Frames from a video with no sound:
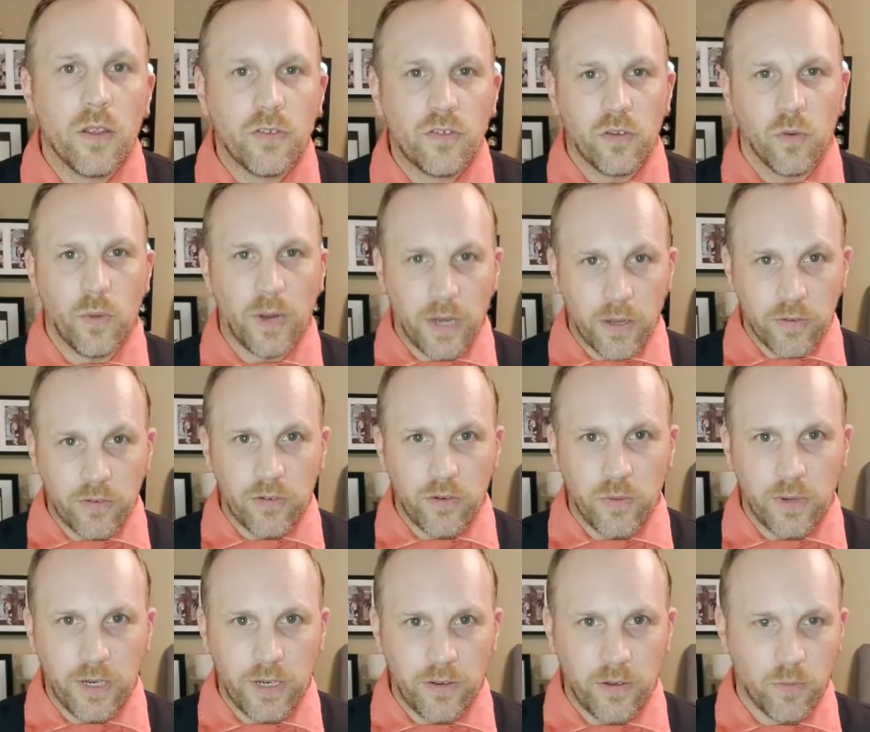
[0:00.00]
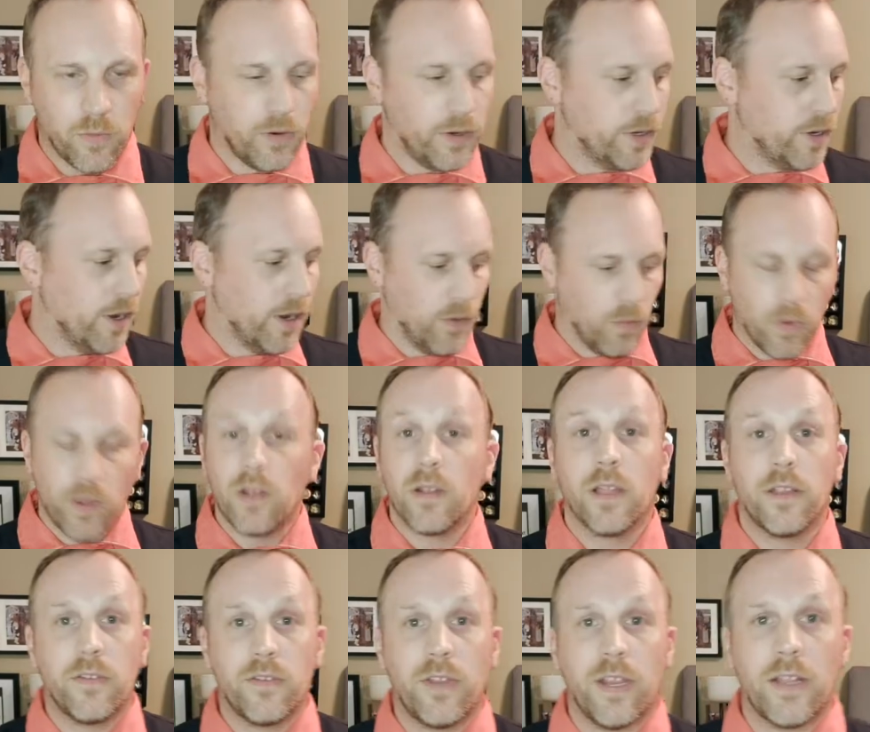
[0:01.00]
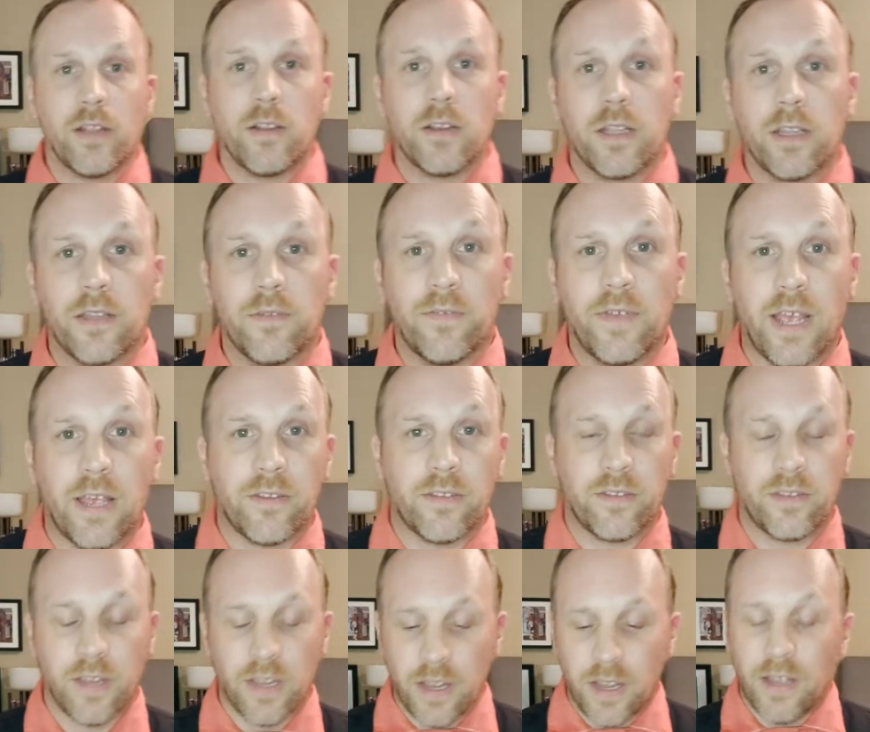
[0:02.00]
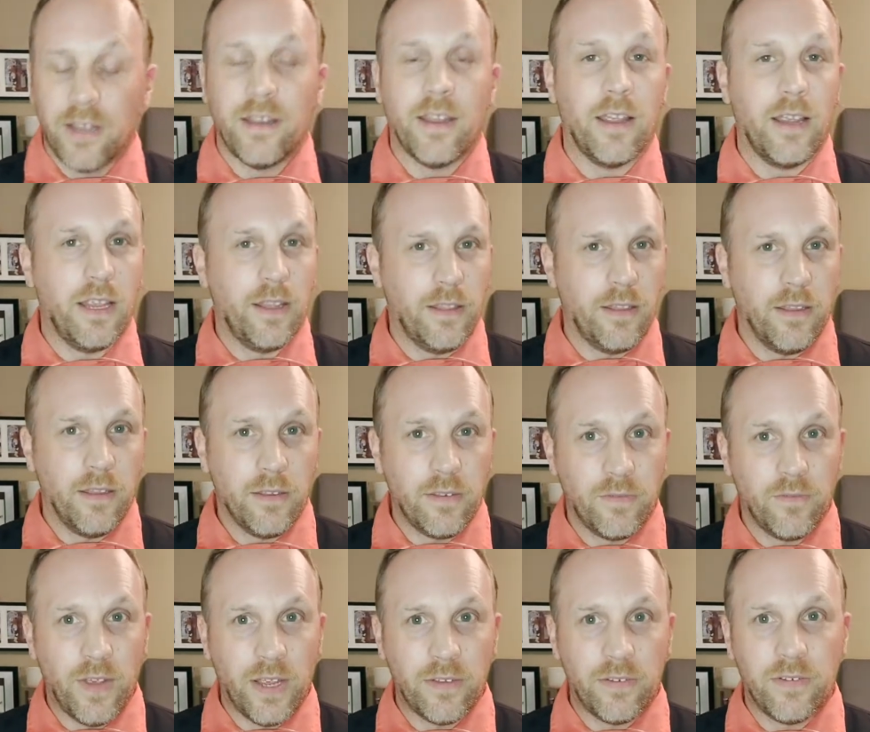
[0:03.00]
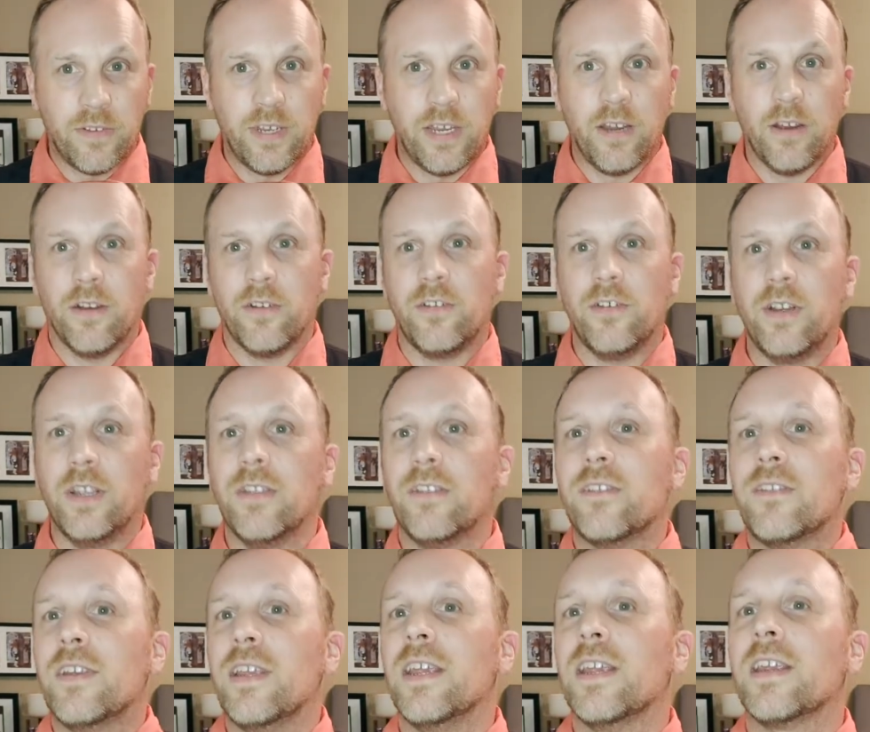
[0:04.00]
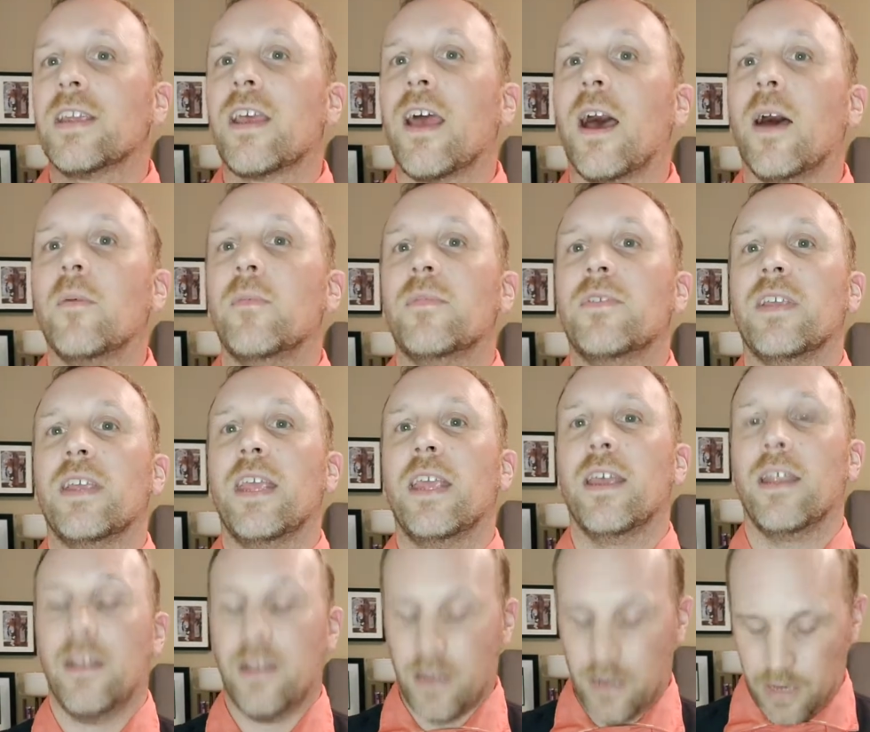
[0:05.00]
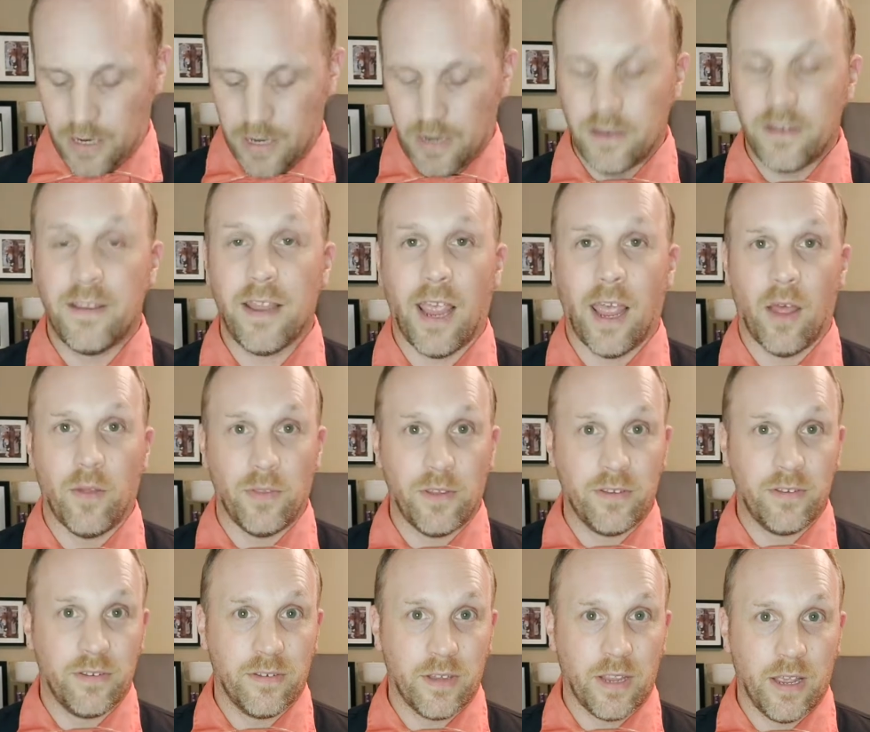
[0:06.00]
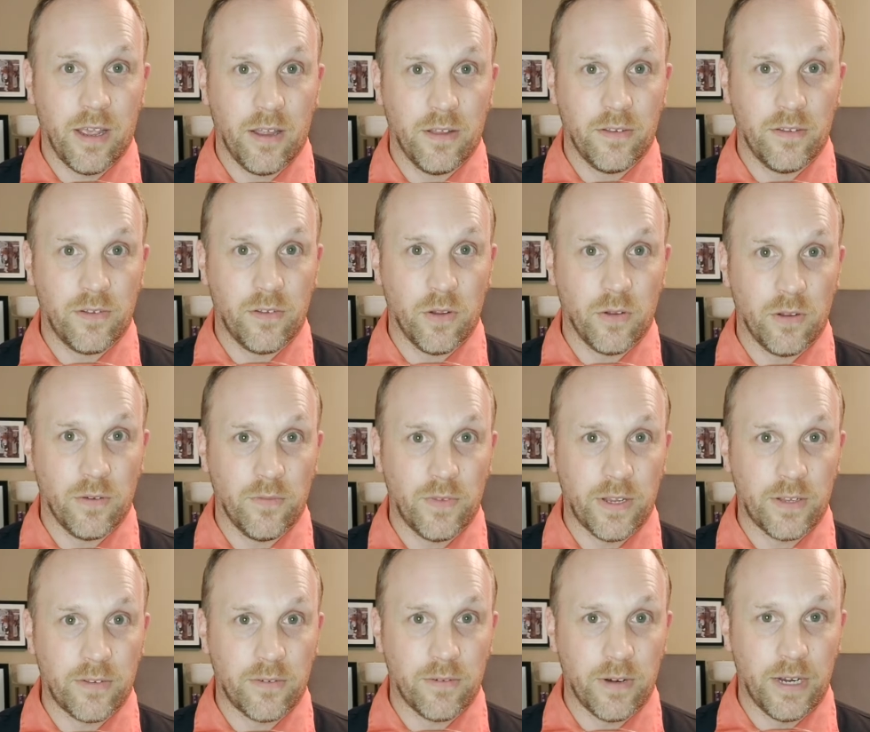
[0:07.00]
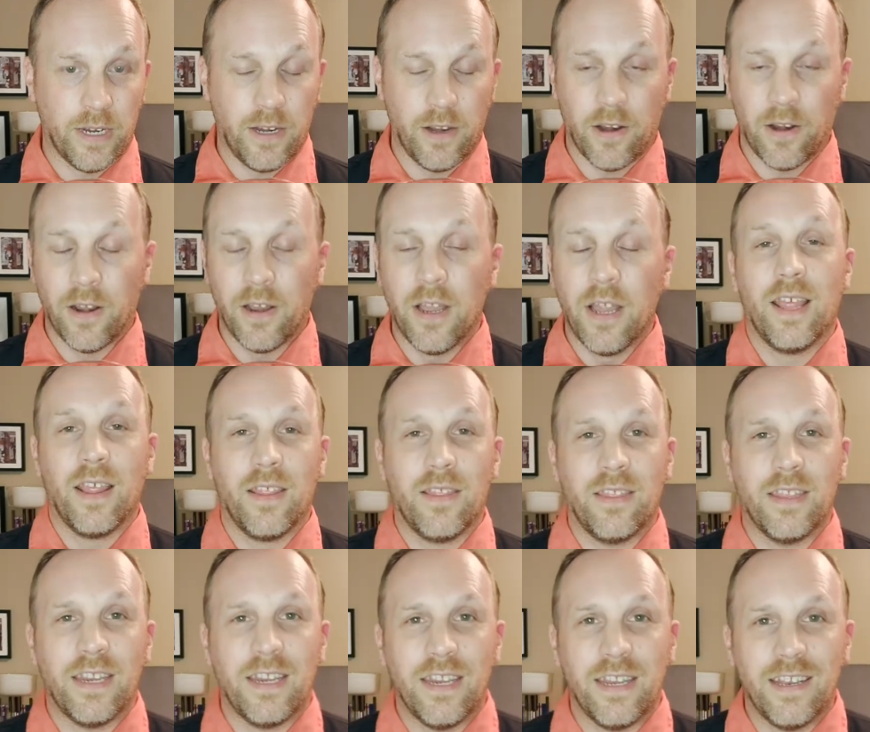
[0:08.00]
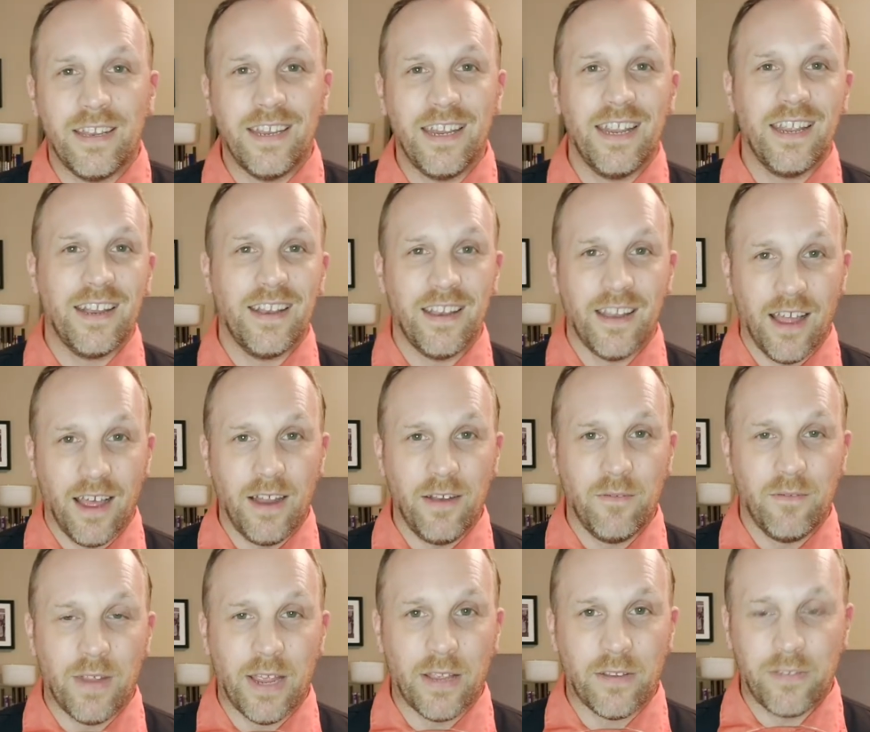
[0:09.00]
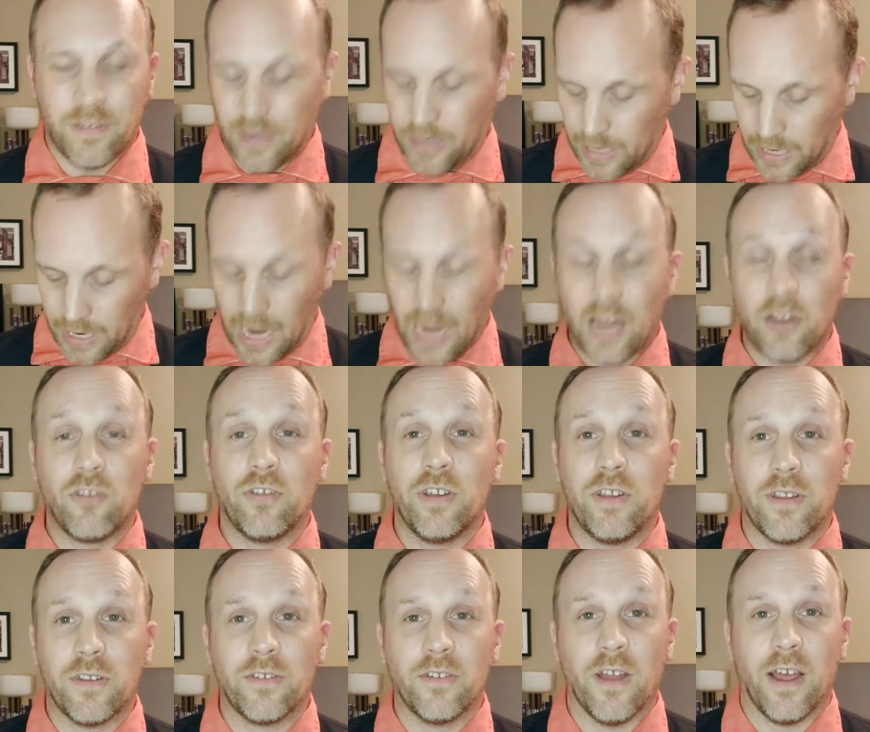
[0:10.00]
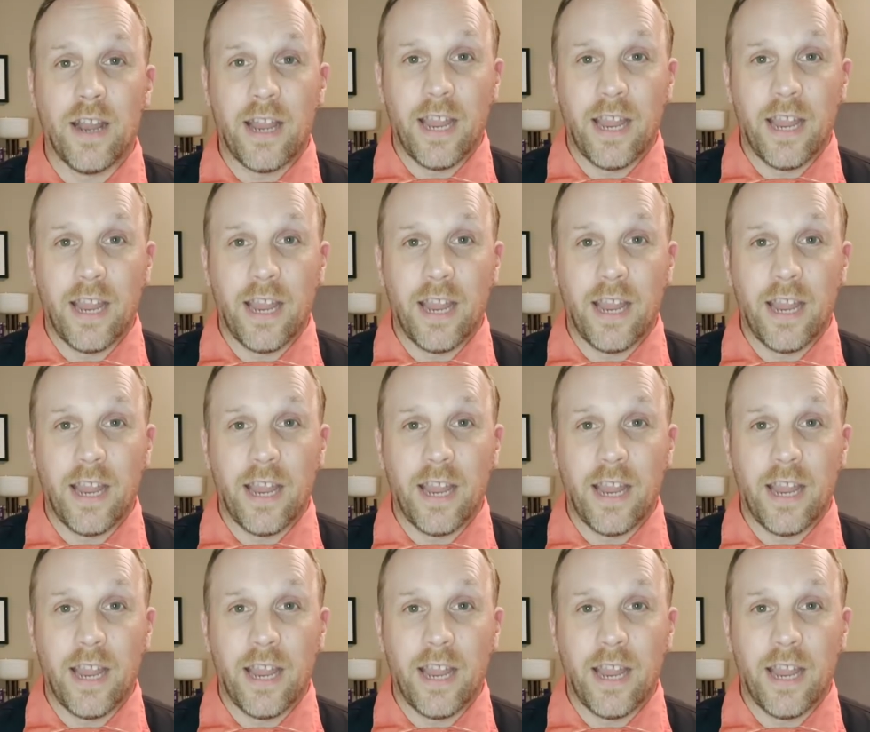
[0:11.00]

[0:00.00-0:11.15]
So what else do I need to work on? Well, let's take a look at the vest. Now in this vest here, as you can see, it comes in and down. This is a Han Solo vest right here. The Nien Nunb vest actually does not